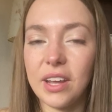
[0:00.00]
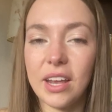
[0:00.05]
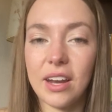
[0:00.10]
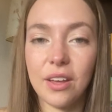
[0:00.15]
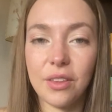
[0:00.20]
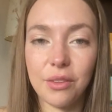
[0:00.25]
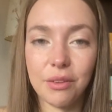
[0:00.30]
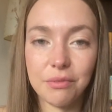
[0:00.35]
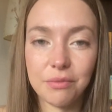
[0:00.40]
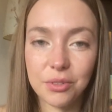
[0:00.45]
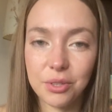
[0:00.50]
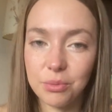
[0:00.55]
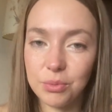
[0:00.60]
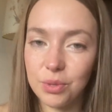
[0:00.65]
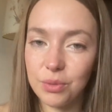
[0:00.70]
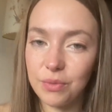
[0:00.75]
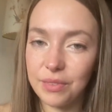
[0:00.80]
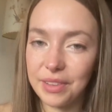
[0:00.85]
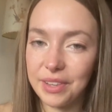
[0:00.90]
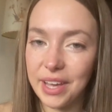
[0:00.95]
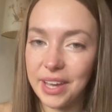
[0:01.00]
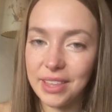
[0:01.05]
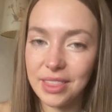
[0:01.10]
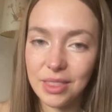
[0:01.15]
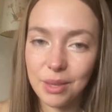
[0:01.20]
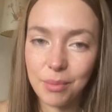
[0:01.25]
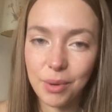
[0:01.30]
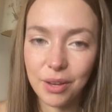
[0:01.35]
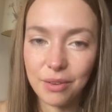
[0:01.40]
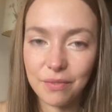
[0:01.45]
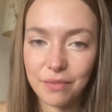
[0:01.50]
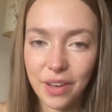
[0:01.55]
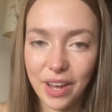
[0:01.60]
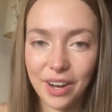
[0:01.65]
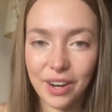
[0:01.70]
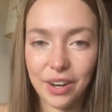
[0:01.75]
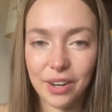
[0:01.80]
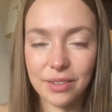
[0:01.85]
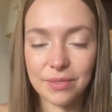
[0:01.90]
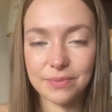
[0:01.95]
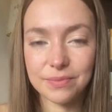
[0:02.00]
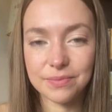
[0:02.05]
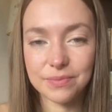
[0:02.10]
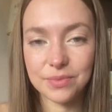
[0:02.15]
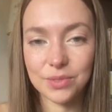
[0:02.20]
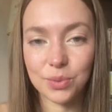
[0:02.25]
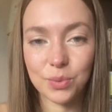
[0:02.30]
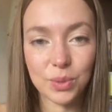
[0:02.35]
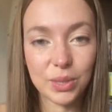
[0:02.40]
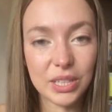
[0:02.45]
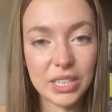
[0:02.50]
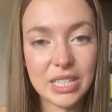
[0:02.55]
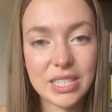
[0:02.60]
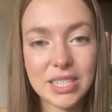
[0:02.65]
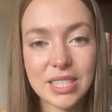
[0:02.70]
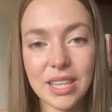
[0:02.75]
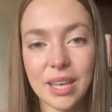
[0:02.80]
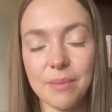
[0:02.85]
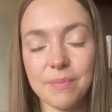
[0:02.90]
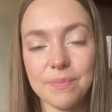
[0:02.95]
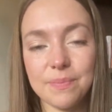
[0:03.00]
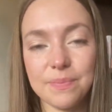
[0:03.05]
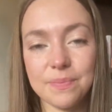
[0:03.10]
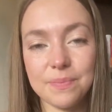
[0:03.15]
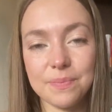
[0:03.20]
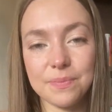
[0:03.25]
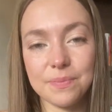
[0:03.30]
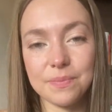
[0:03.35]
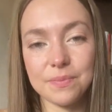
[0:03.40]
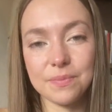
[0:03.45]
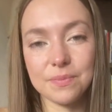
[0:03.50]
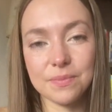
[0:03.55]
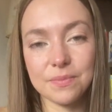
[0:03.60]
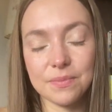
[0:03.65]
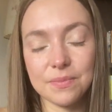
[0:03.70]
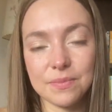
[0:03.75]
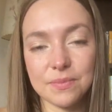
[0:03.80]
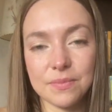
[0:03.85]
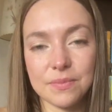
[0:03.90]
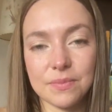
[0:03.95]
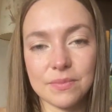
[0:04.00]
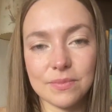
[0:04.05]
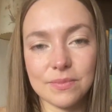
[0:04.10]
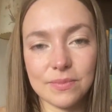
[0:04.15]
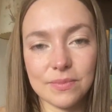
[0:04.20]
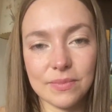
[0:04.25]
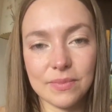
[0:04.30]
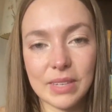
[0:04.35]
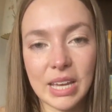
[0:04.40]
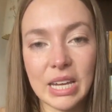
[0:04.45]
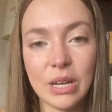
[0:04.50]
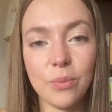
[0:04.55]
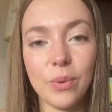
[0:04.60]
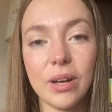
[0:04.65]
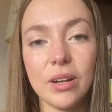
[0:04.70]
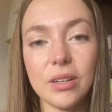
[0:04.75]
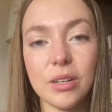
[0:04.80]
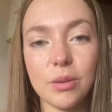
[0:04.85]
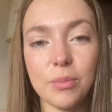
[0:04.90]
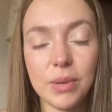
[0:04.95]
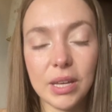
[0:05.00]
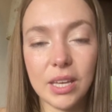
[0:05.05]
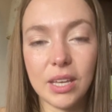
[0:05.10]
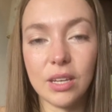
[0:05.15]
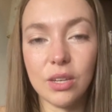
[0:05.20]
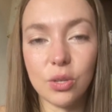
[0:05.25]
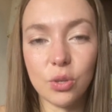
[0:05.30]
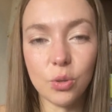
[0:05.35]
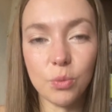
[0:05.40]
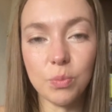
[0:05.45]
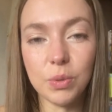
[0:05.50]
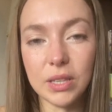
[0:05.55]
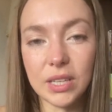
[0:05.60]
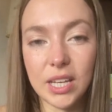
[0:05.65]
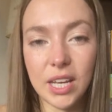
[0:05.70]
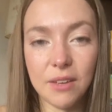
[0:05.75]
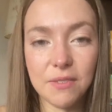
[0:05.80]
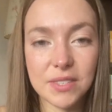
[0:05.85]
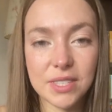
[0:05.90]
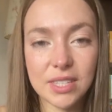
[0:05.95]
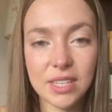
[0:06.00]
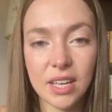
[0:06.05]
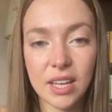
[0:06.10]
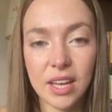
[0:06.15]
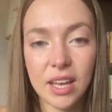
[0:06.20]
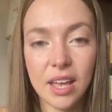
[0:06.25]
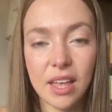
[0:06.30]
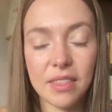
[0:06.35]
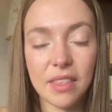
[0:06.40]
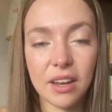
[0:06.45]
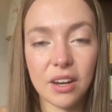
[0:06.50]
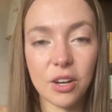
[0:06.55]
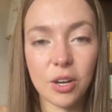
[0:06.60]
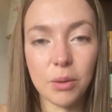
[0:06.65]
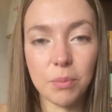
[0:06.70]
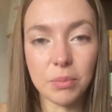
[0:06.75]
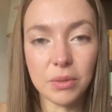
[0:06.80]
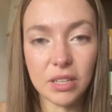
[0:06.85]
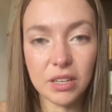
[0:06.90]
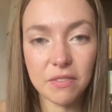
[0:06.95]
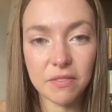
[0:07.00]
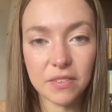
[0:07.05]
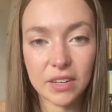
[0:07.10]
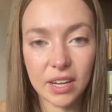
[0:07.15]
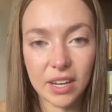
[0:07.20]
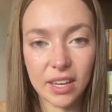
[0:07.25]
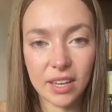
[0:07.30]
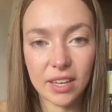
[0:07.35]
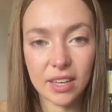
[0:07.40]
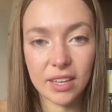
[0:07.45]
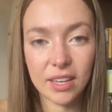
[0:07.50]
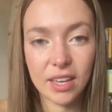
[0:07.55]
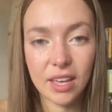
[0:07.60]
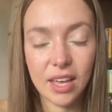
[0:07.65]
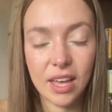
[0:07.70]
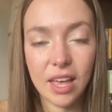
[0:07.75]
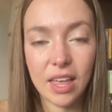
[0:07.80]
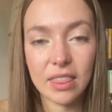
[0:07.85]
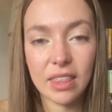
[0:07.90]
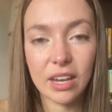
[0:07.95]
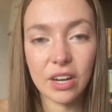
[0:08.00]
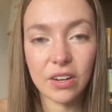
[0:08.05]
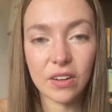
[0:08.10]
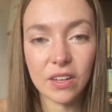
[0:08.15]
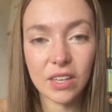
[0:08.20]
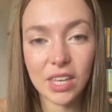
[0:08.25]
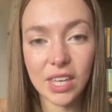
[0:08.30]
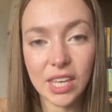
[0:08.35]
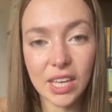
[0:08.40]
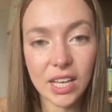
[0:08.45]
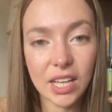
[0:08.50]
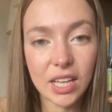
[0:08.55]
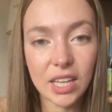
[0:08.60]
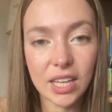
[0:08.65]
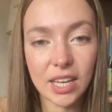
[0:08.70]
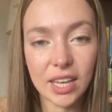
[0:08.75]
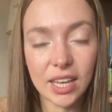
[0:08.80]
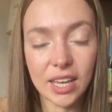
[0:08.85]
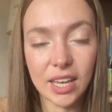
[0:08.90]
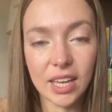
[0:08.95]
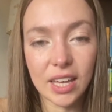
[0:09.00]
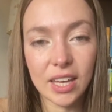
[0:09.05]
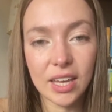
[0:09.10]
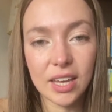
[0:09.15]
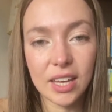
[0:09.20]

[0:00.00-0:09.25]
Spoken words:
and on the full moon, light them on fire, release them, and welcome in new beliefs that are uplifting, that are healing,